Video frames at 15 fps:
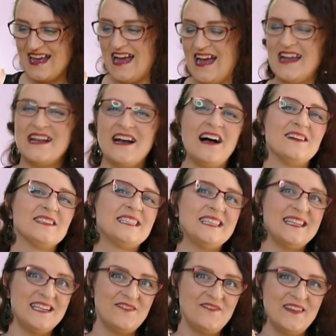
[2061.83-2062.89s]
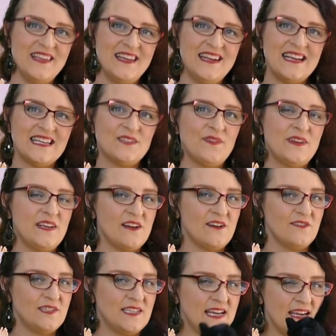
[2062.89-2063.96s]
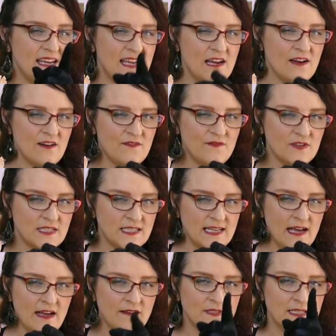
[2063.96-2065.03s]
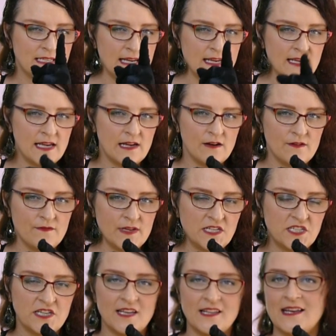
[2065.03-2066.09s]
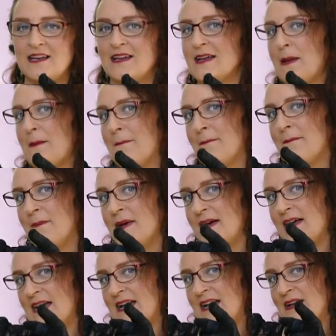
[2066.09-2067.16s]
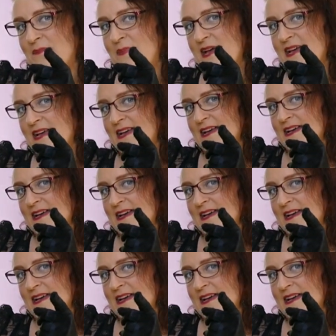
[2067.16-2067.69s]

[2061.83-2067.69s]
And I'll see you in the next video. Take care of yourselves. Take care of each other. Bye bye.